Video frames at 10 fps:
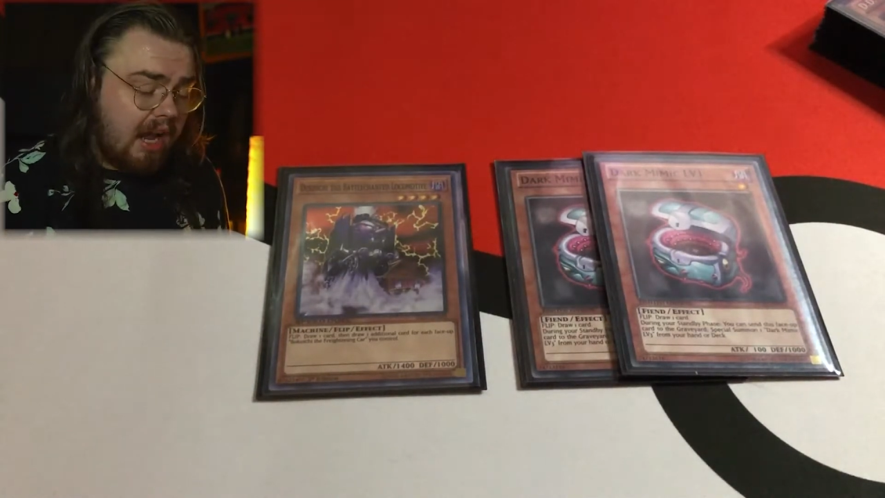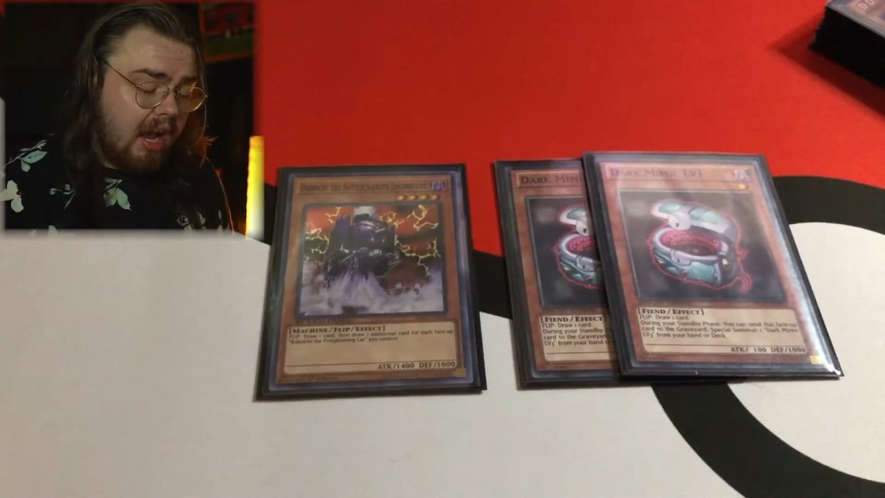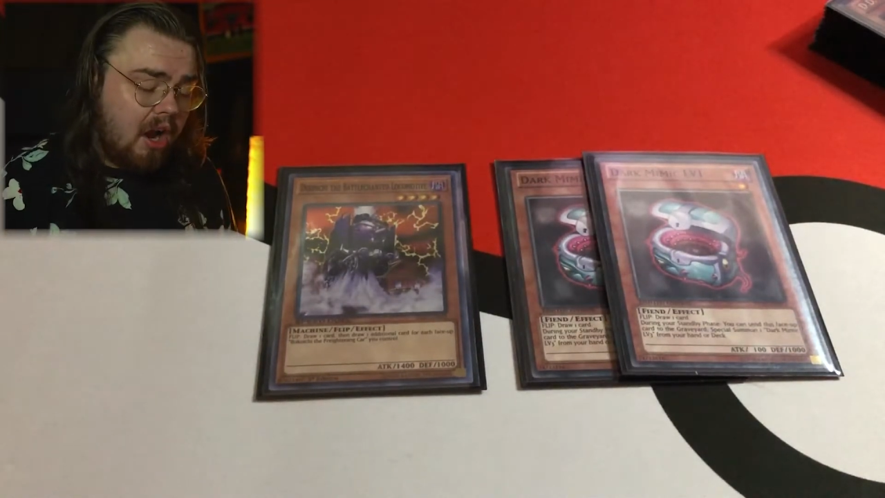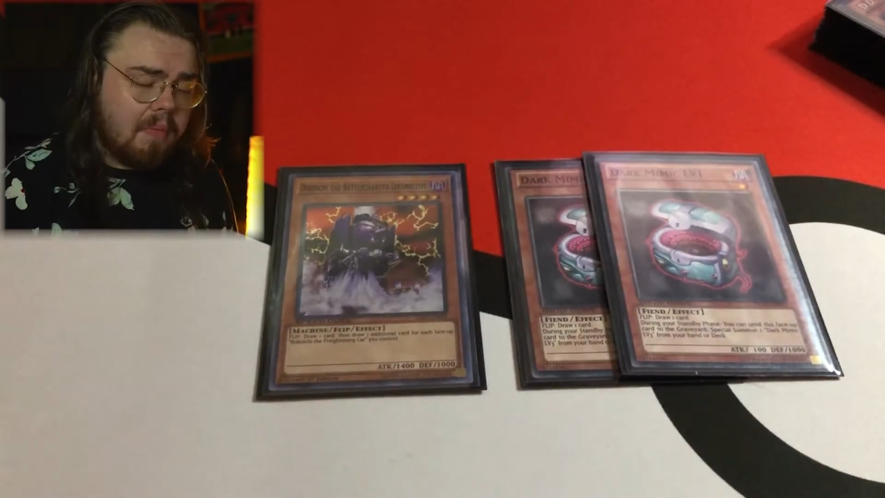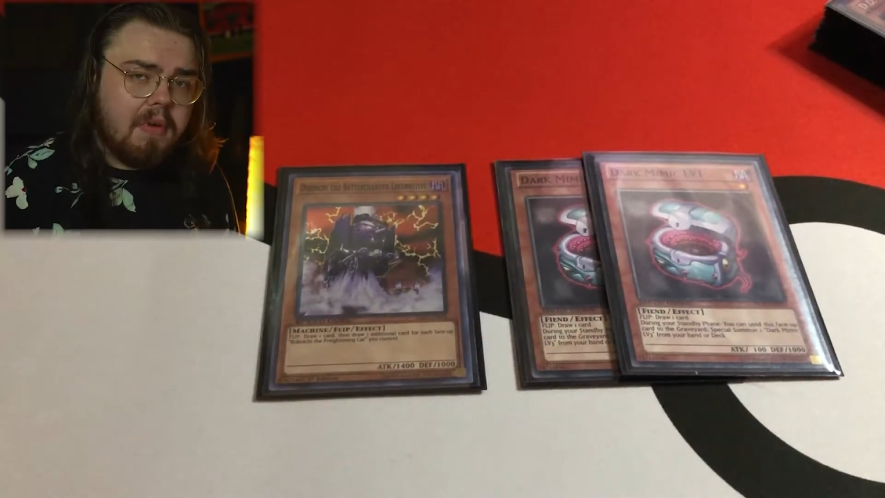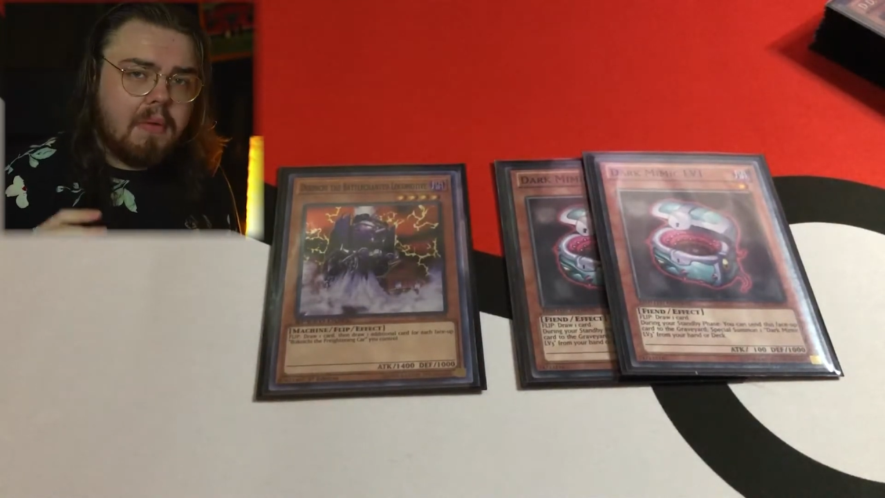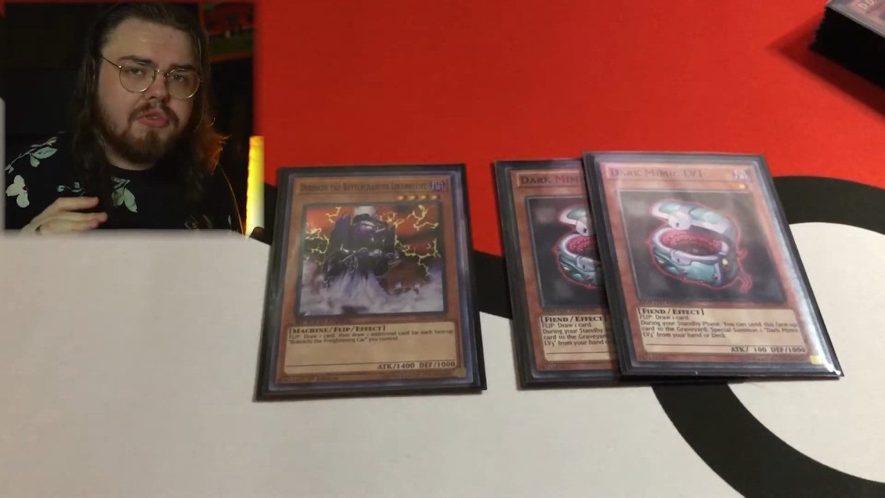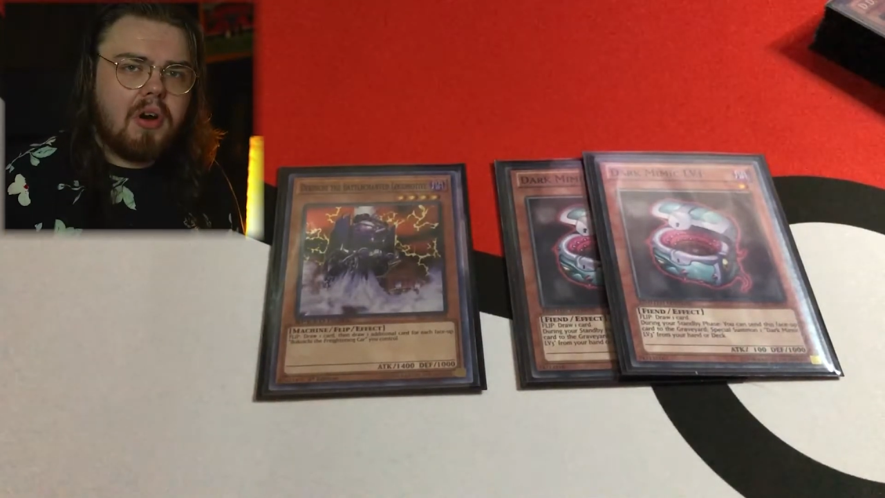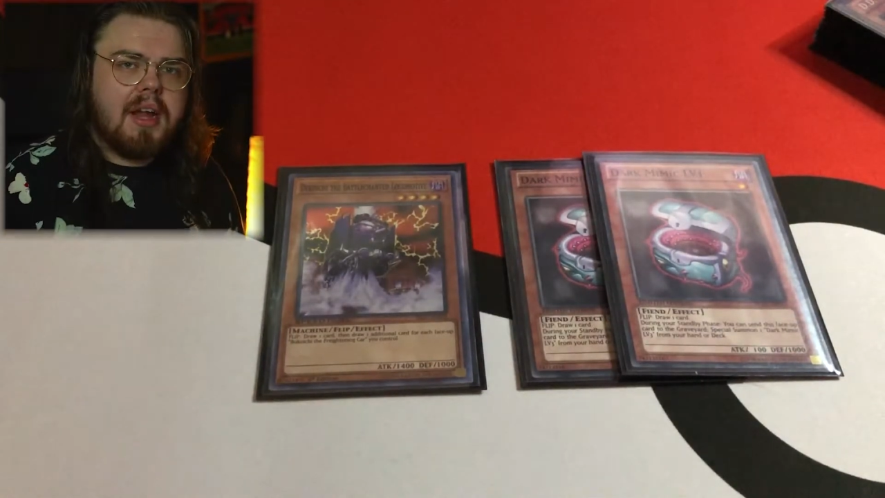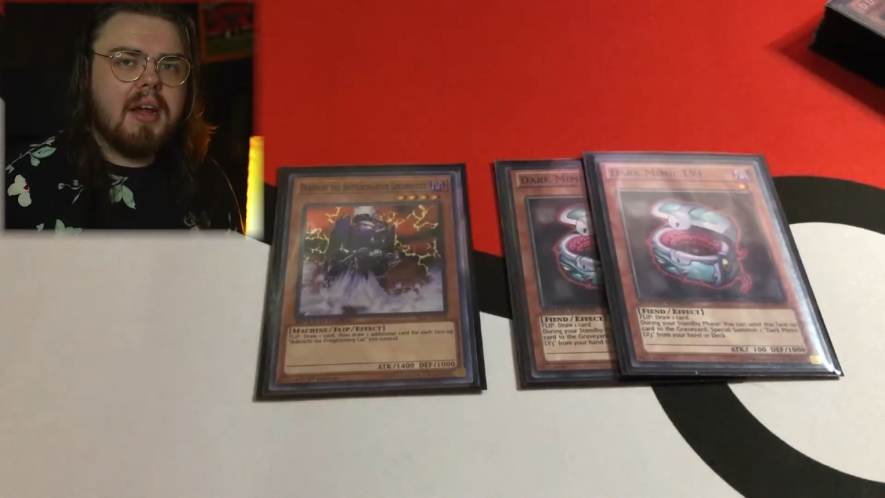I'm
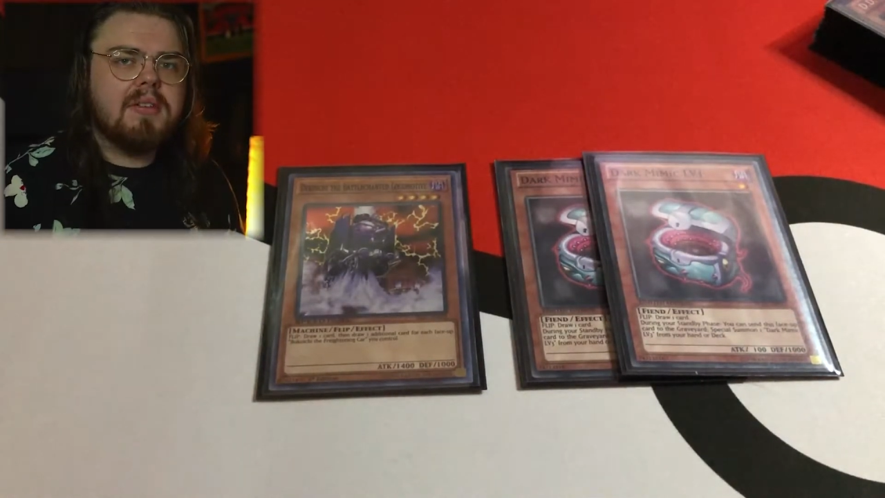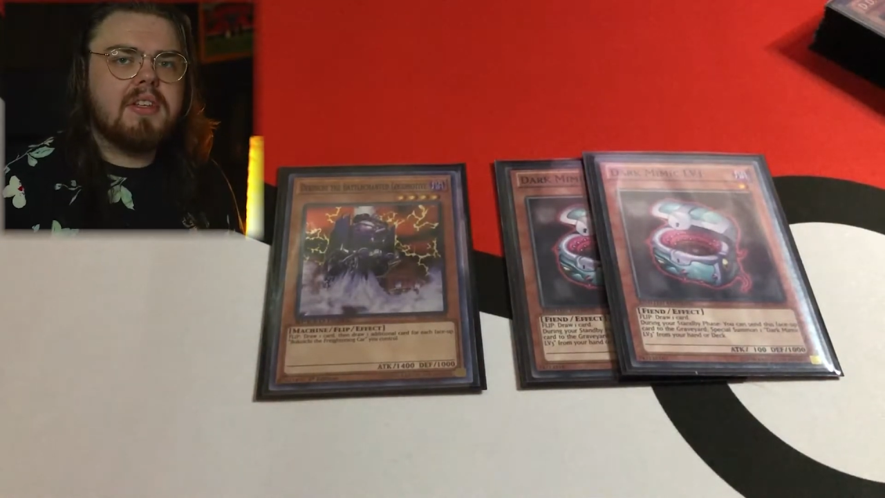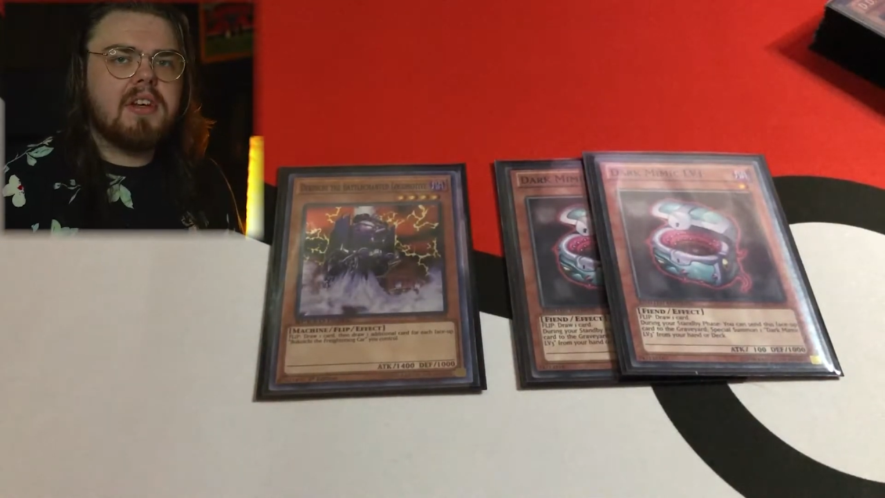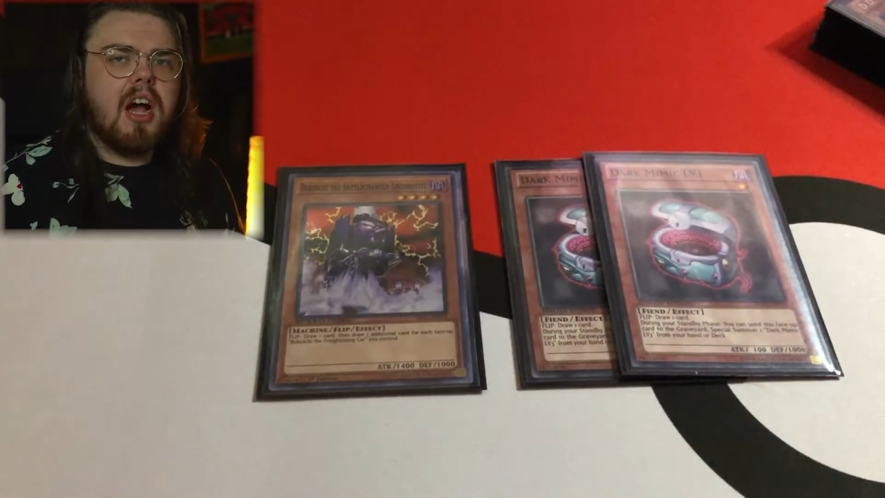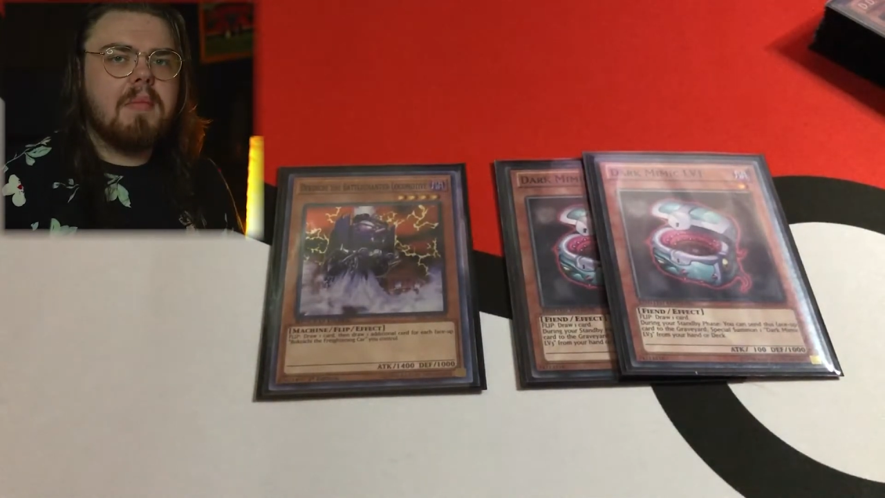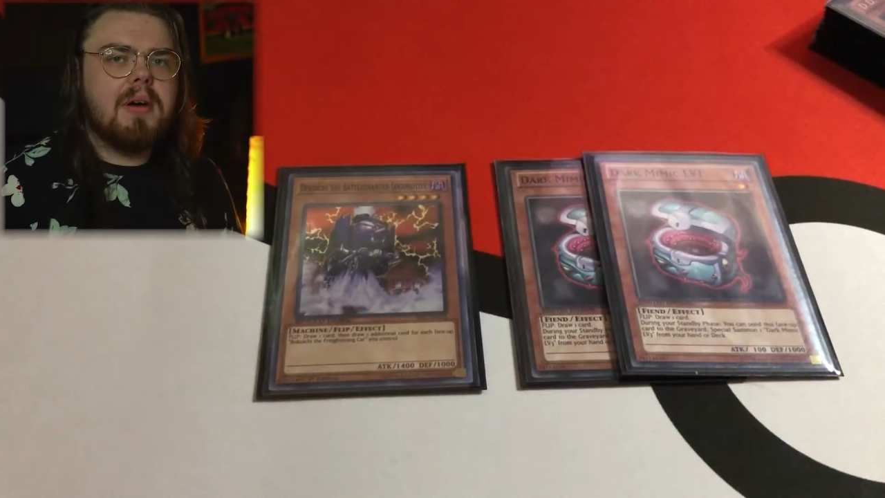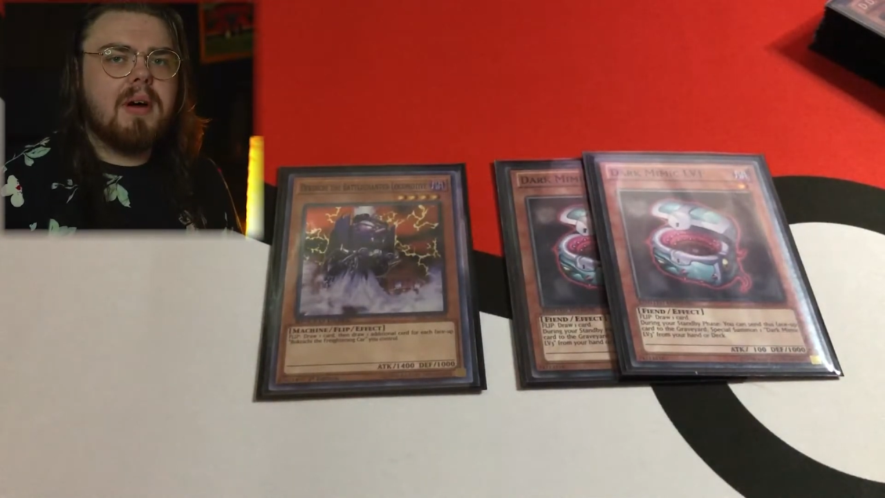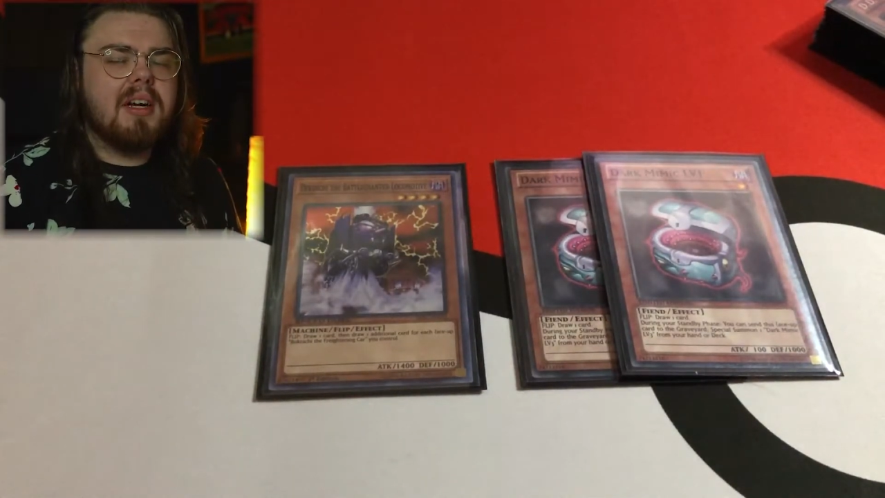trying out this combo